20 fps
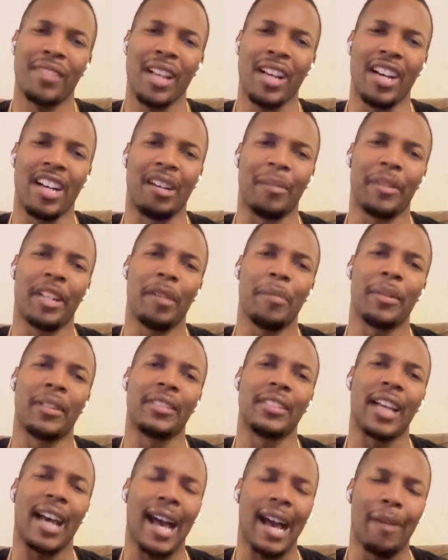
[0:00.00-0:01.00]

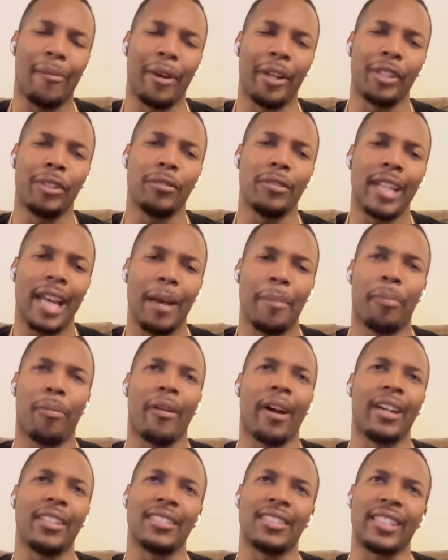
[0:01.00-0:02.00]
but I went through that
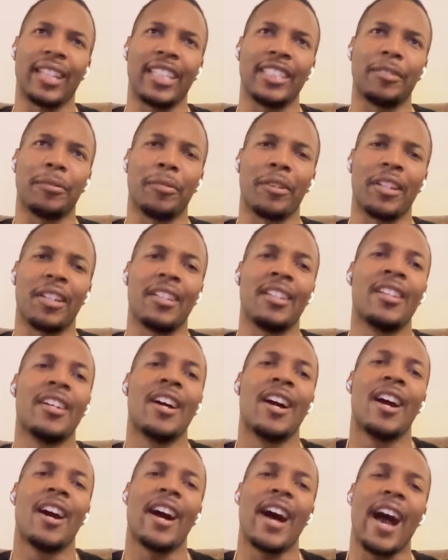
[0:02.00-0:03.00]
process where
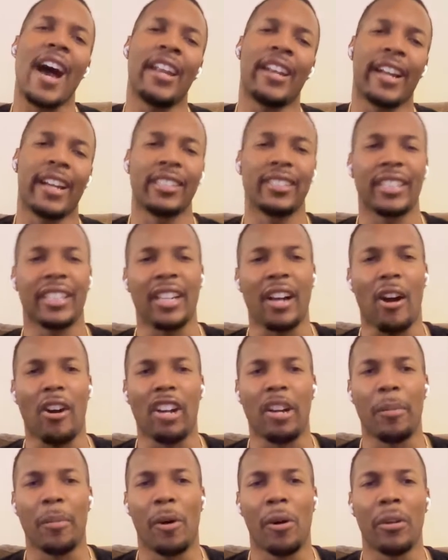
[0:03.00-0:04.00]
I liked the
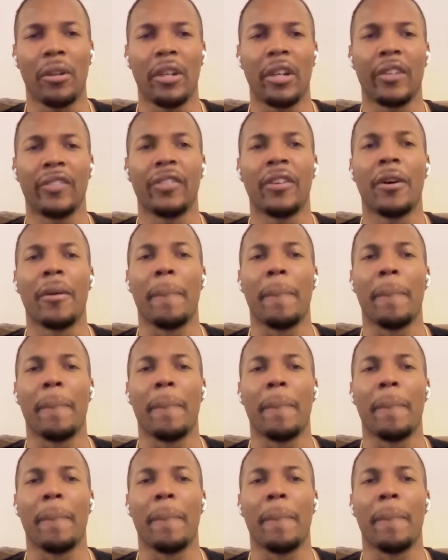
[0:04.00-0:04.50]
automotive